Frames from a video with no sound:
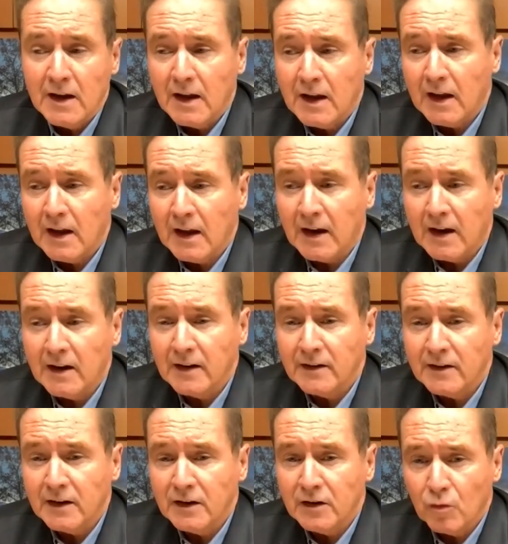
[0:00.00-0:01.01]

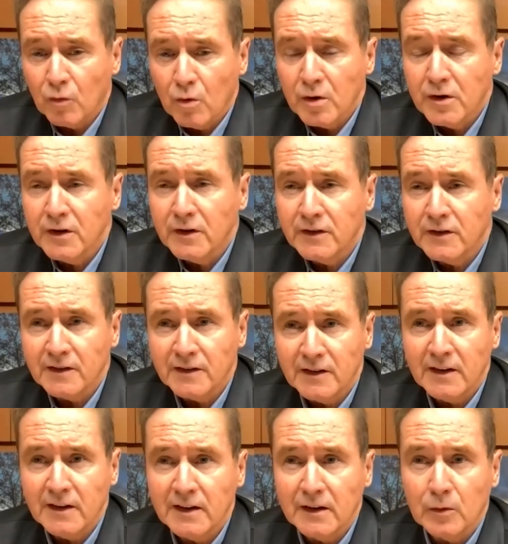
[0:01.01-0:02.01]
And in order to
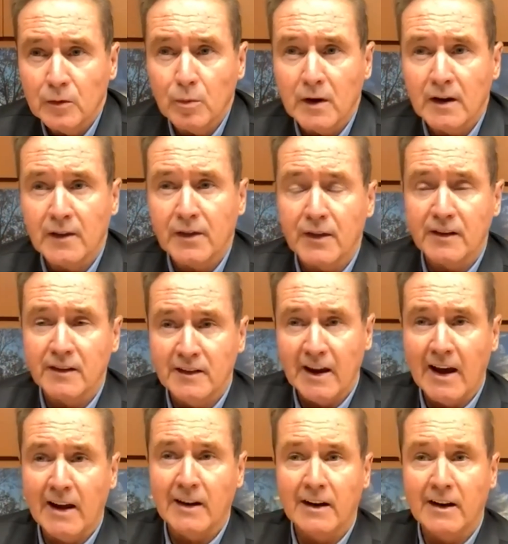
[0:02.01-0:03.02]
deal with the
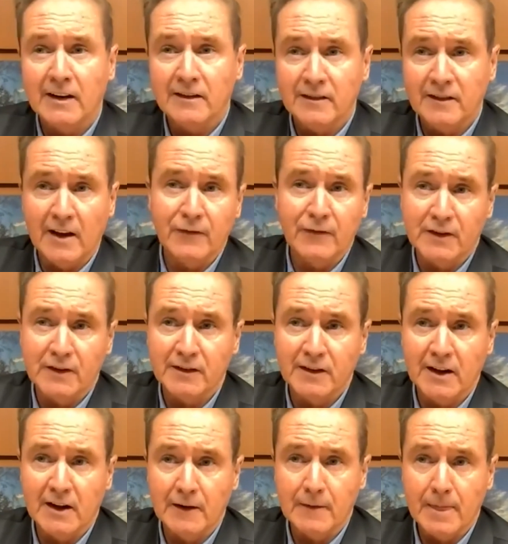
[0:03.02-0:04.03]
debt and
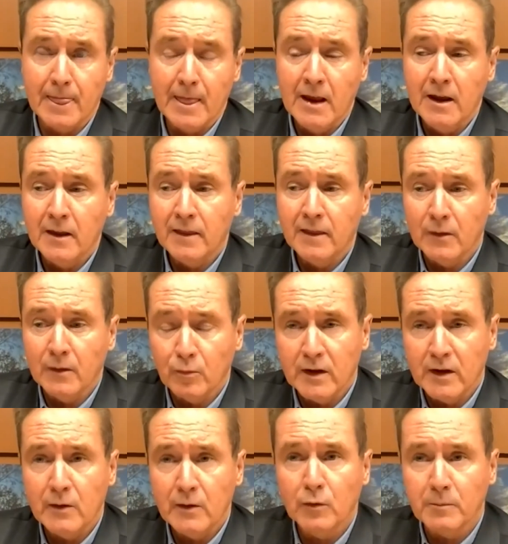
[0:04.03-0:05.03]
deficit that
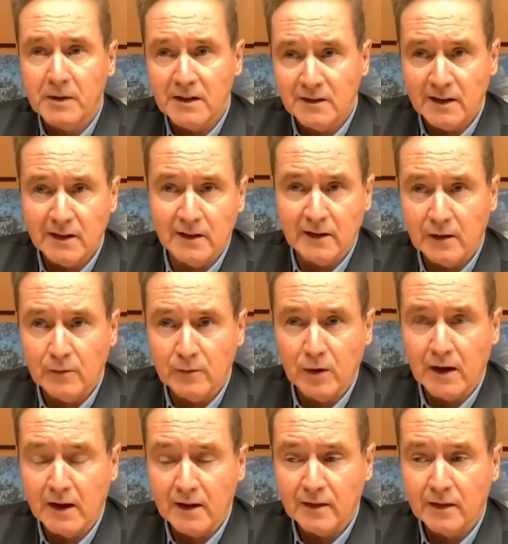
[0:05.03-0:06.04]
we will be dealing
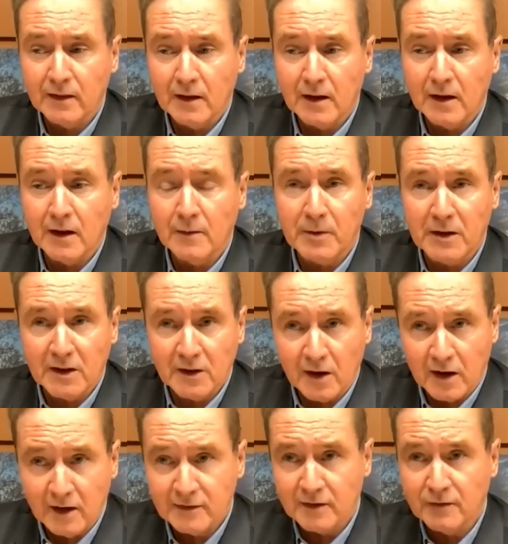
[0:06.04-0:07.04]
with
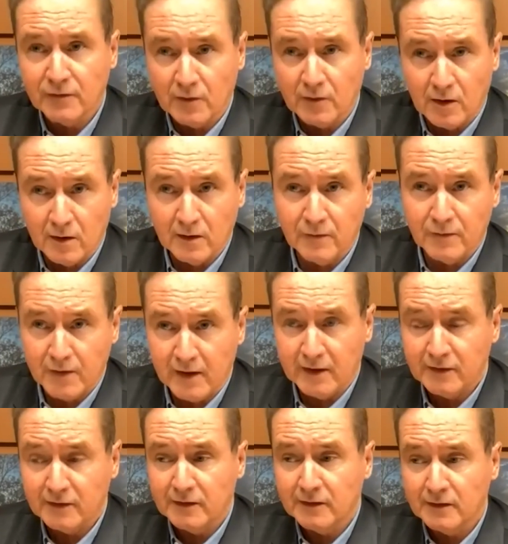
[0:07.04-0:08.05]
because of all of
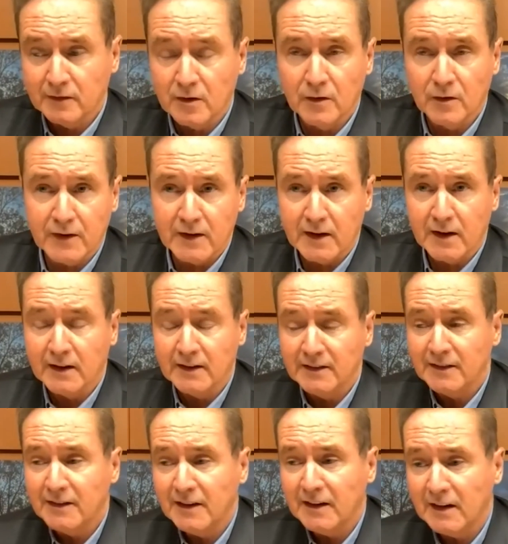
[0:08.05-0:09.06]
this
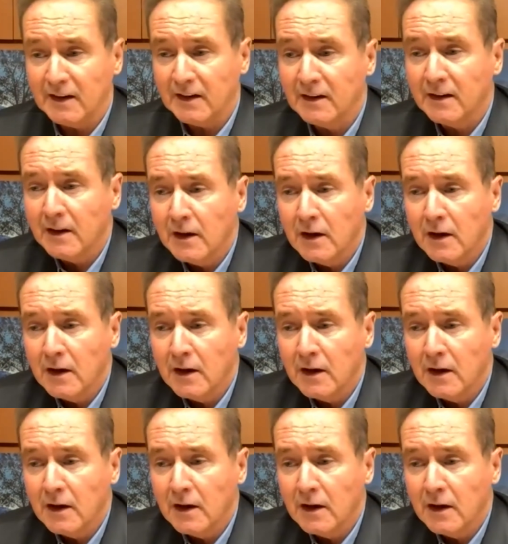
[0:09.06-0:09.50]
COVID-19,